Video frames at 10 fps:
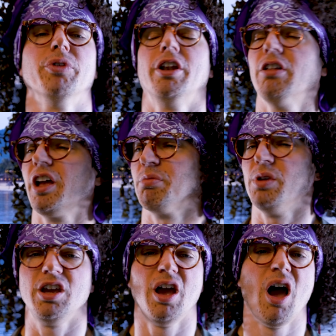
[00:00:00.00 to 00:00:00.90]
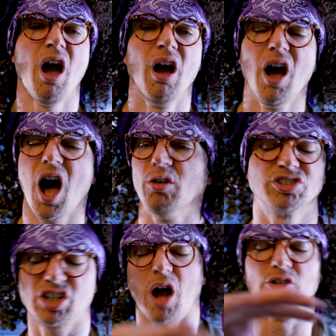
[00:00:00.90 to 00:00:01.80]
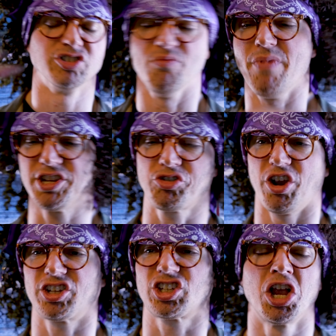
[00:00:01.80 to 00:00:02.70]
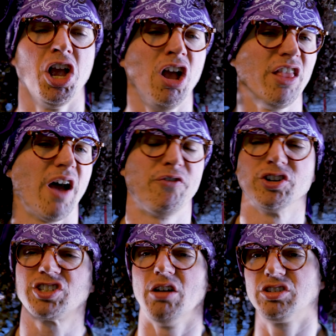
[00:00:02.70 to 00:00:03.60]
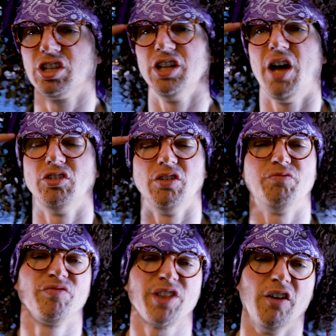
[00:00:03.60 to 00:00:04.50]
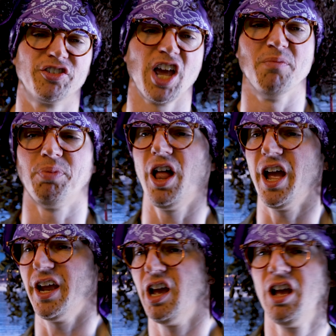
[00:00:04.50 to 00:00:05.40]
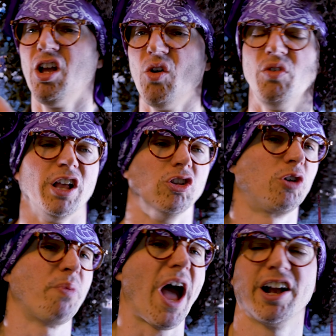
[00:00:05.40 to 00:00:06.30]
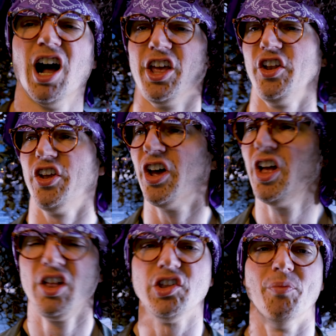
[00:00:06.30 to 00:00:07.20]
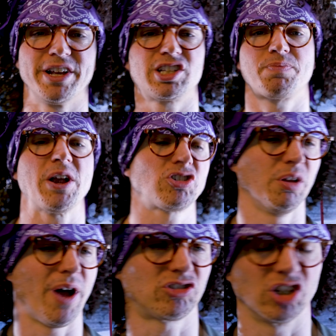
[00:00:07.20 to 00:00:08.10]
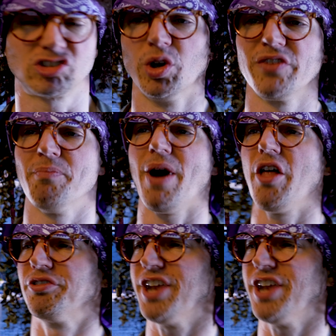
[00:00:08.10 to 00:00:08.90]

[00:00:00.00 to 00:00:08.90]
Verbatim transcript: played it like me. I was I was in the Matrix. That first uh, the level of gameplay when they look back on it. Don't make it special about this. Don't even bother